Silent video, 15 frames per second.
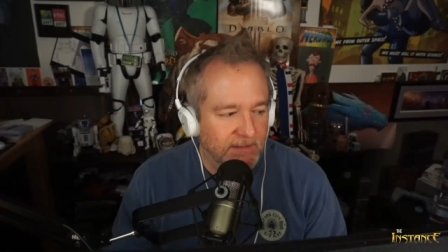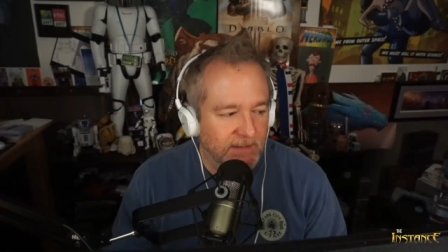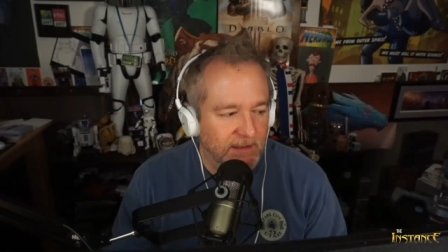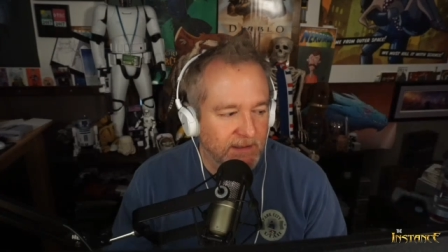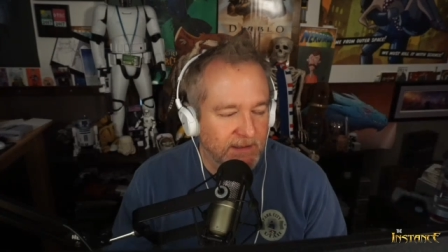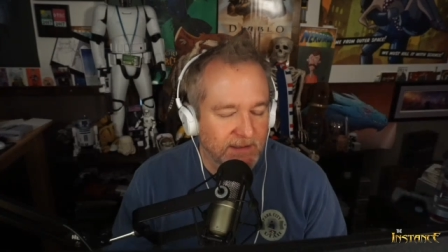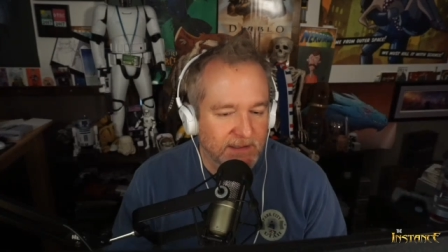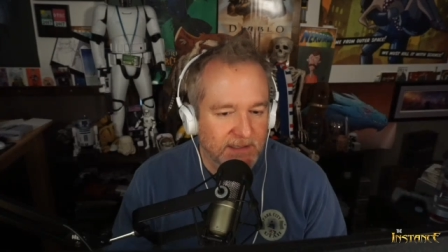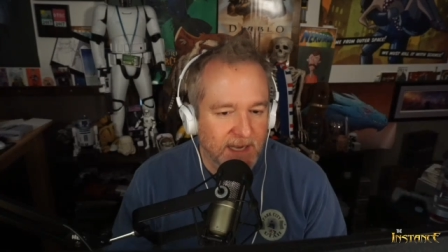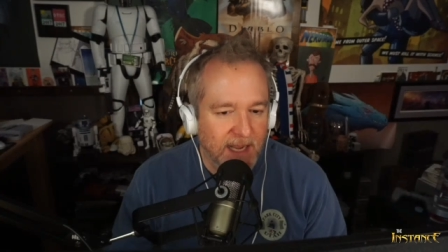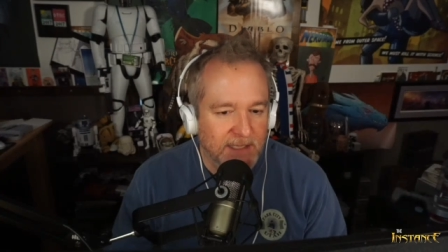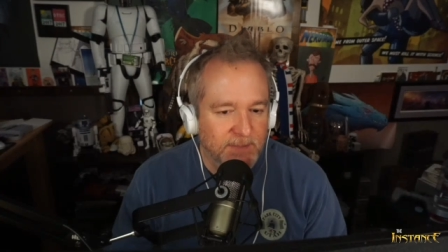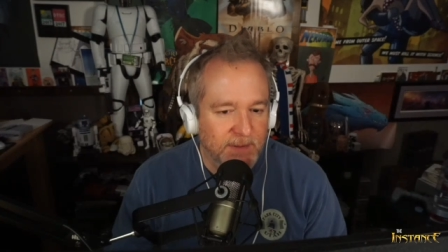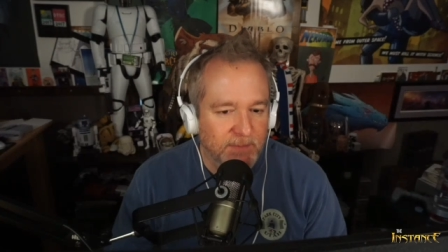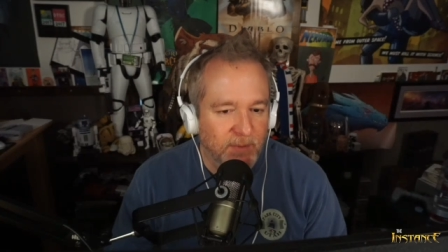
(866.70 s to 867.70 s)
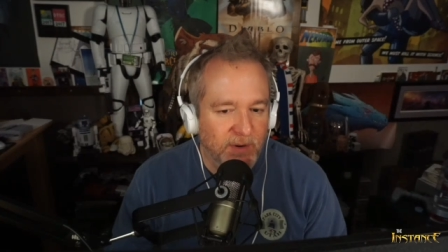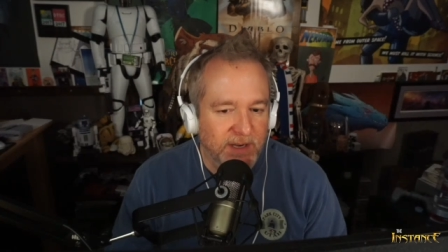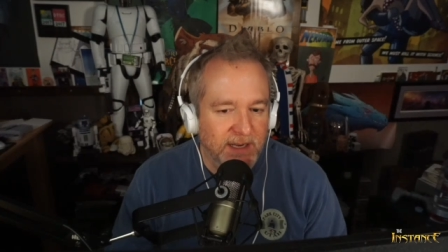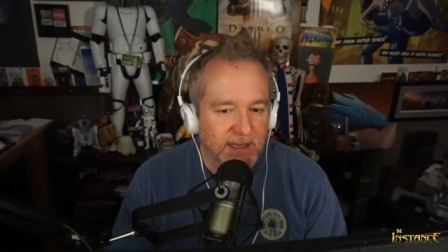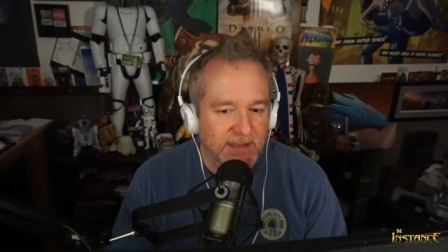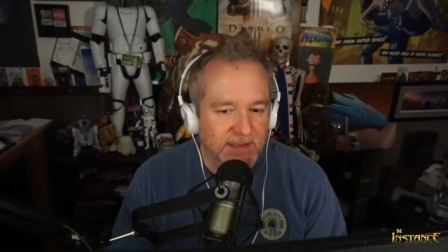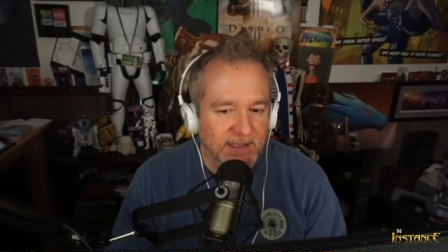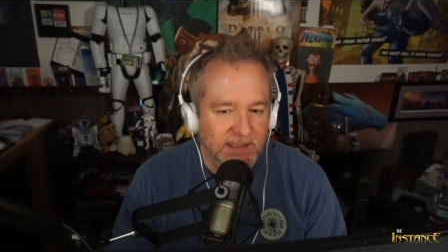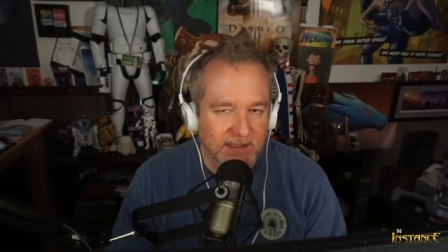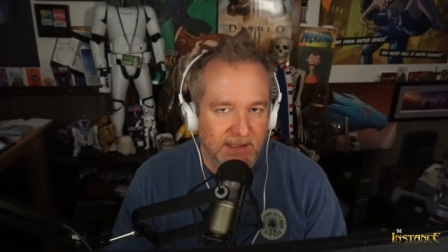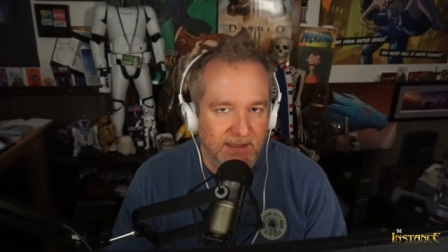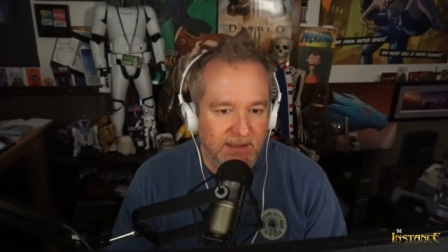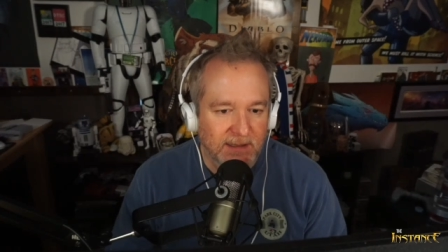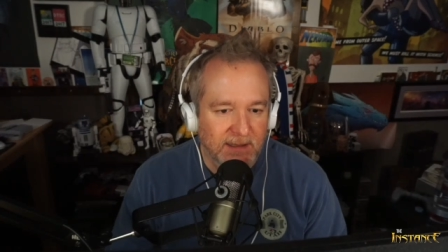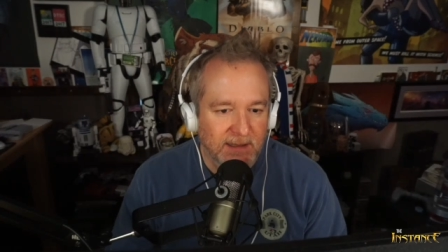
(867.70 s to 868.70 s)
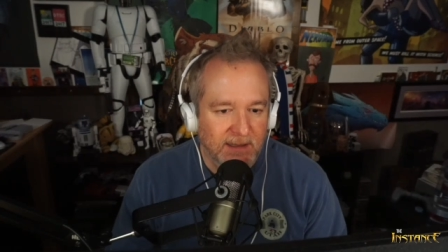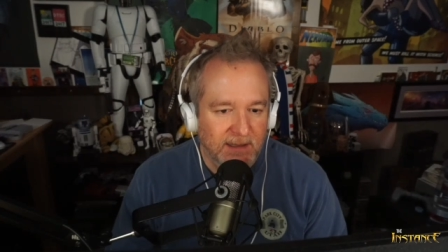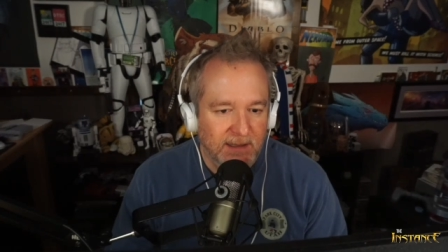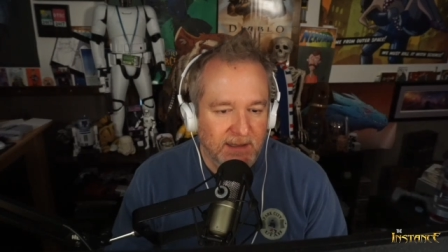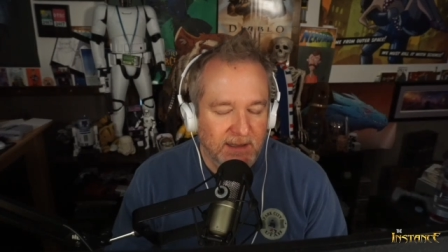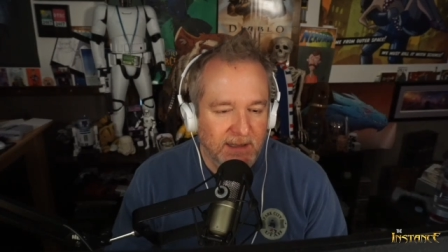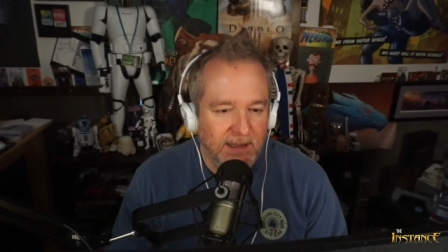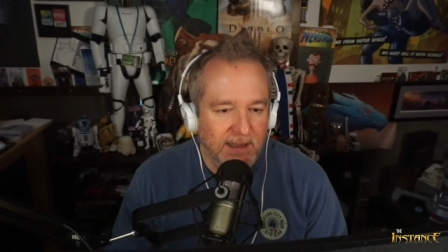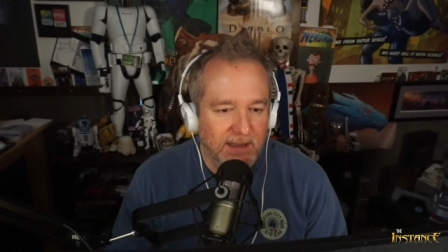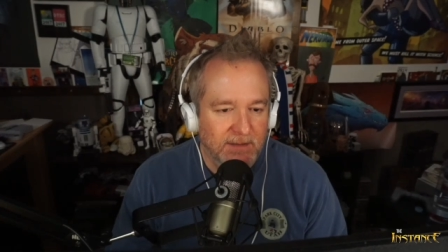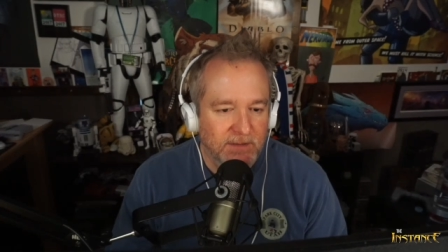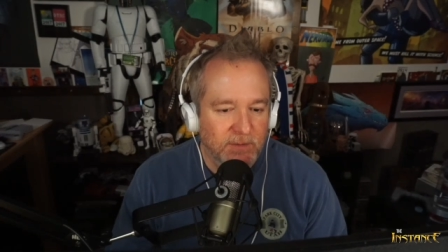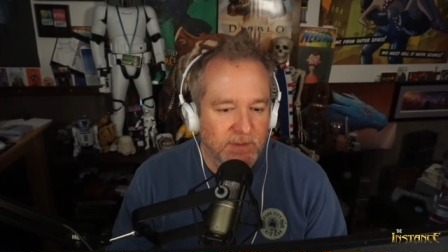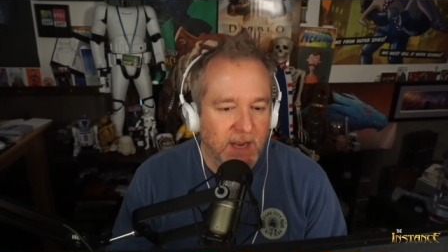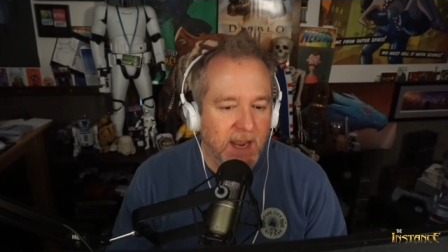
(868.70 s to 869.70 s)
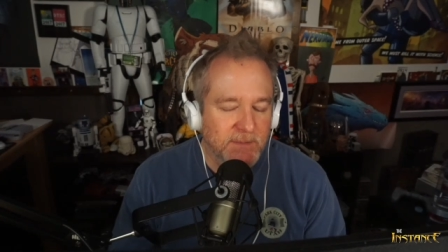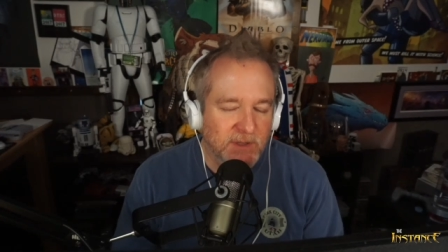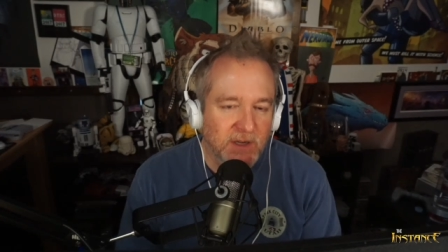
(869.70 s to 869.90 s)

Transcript: I think this guy's been pretty consistent uh, through time.